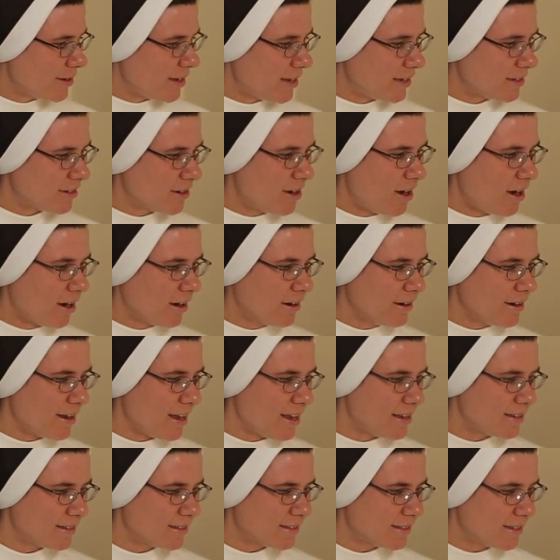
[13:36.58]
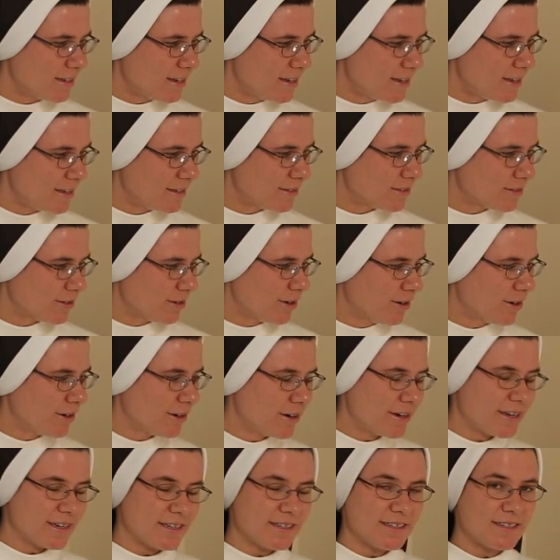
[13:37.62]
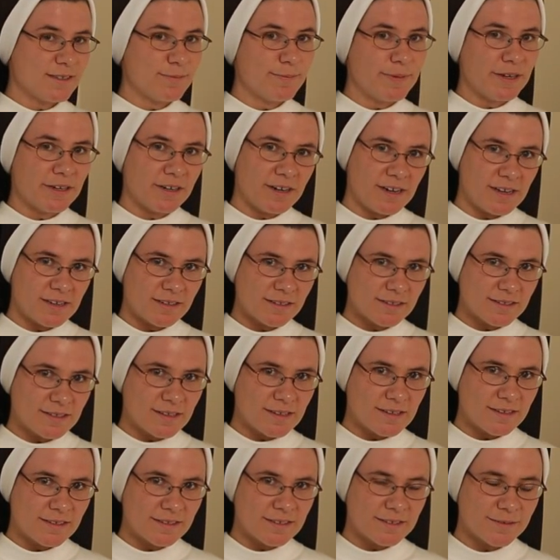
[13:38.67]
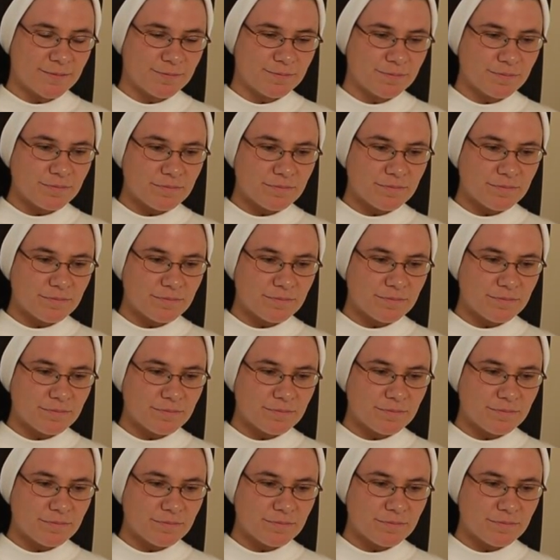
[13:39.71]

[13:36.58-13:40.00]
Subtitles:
incarnates his or her experiences.